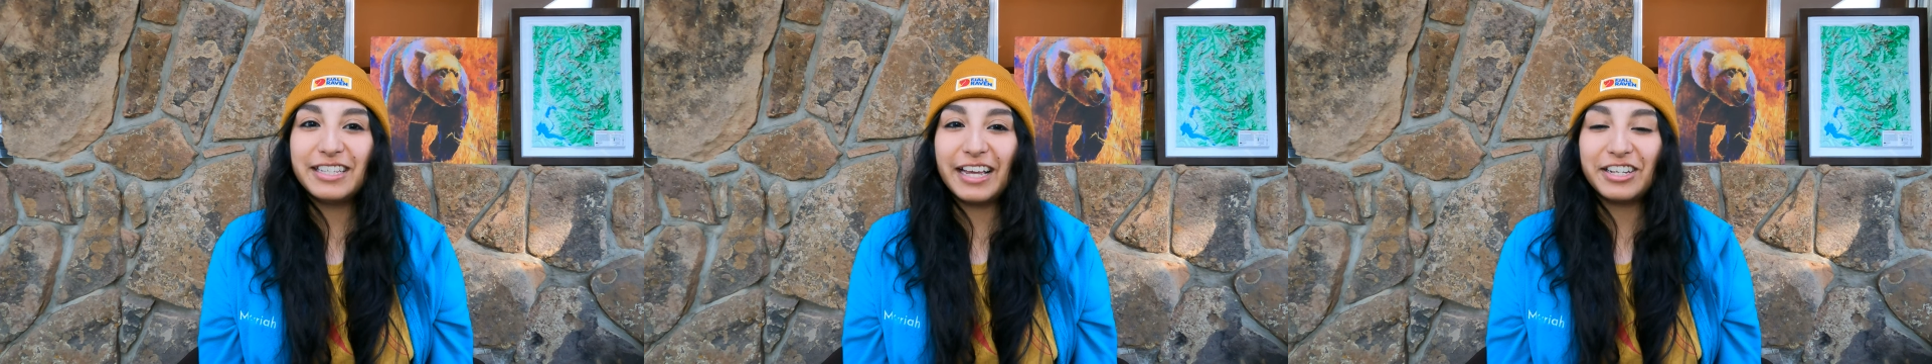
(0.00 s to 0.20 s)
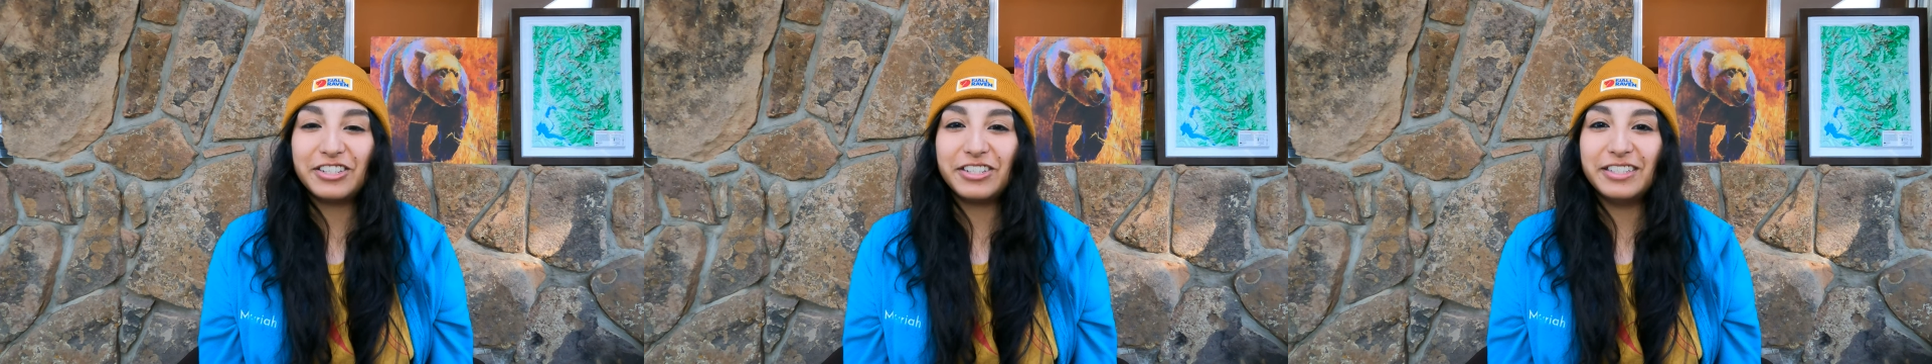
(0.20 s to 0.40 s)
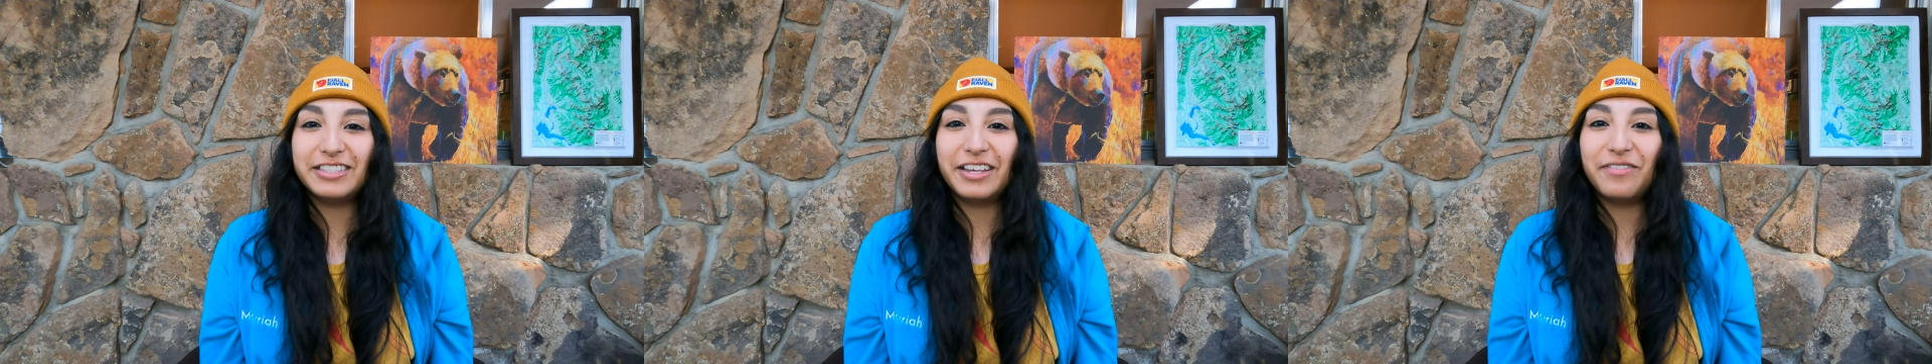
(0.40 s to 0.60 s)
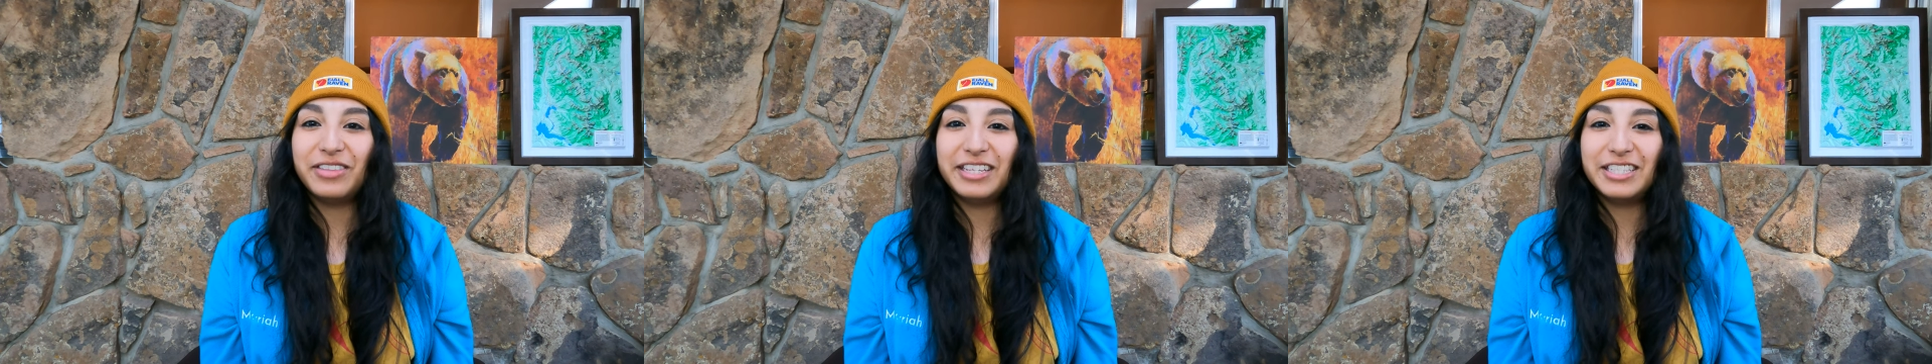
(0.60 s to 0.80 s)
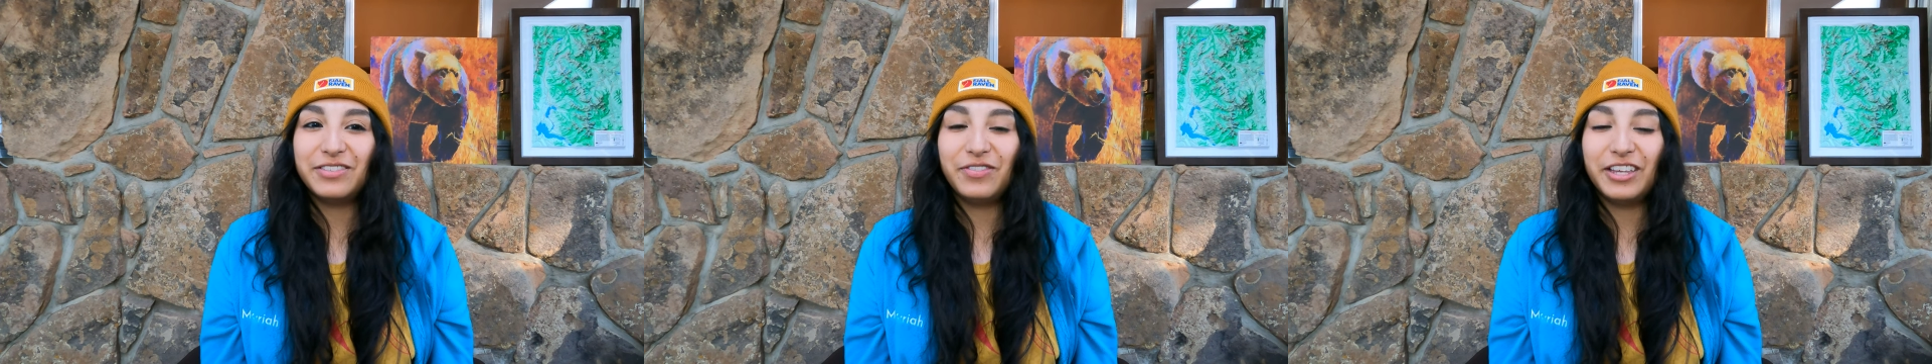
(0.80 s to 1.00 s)
sections
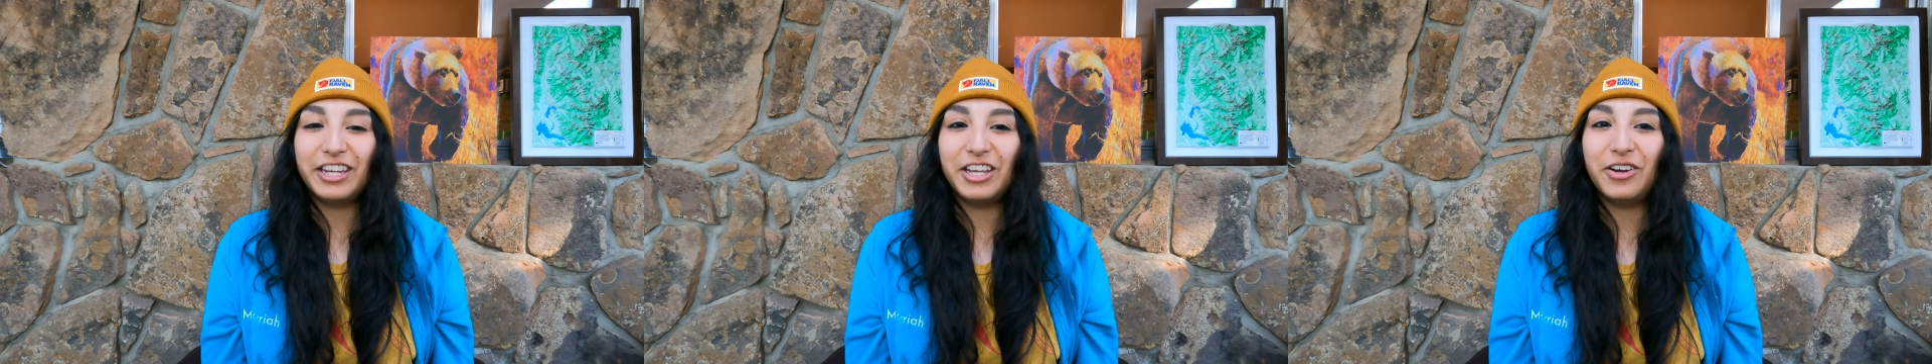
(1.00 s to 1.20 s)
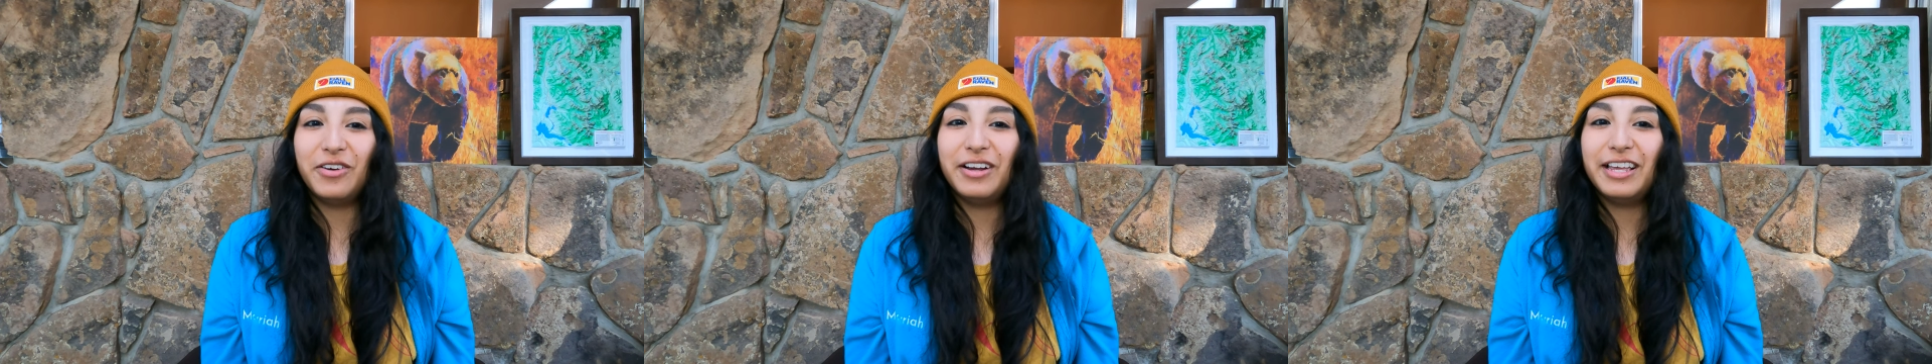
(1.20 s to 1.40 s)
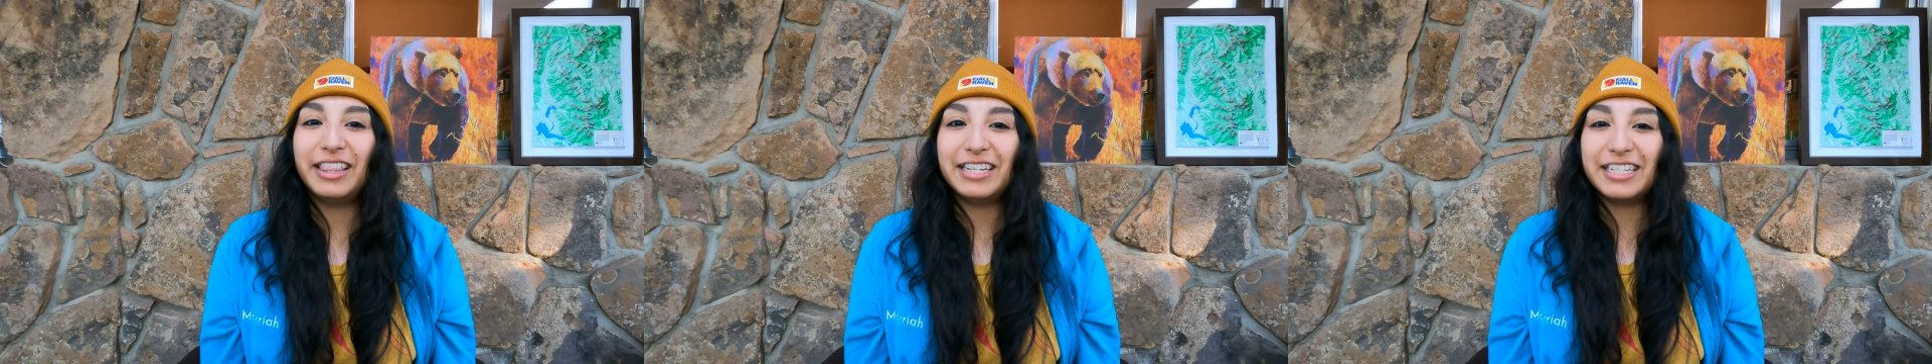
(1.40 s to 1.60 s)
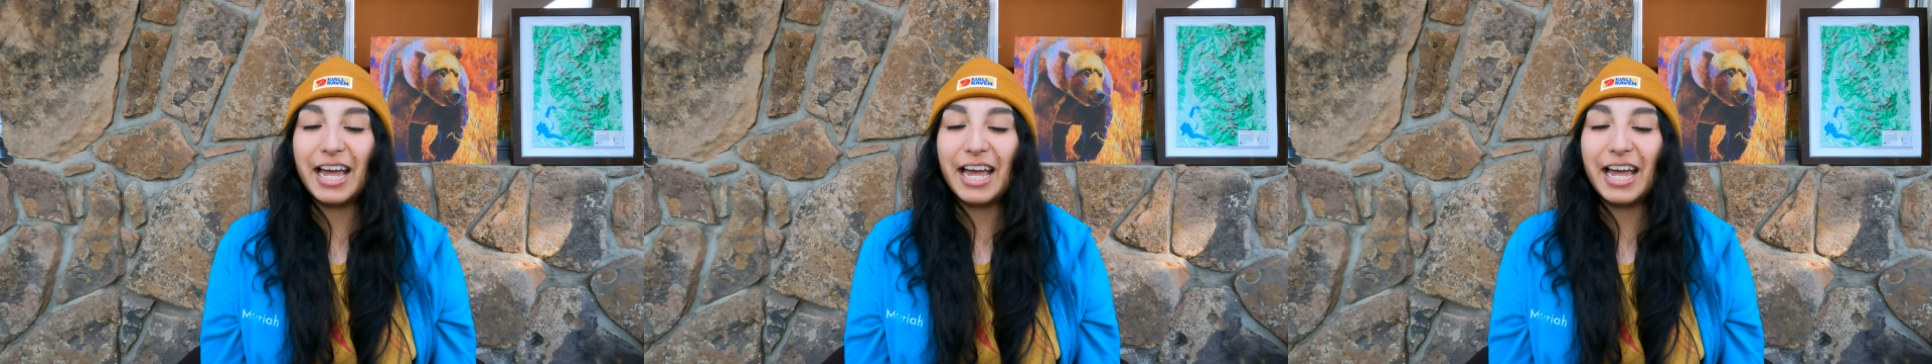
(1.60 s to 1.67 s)
of this video in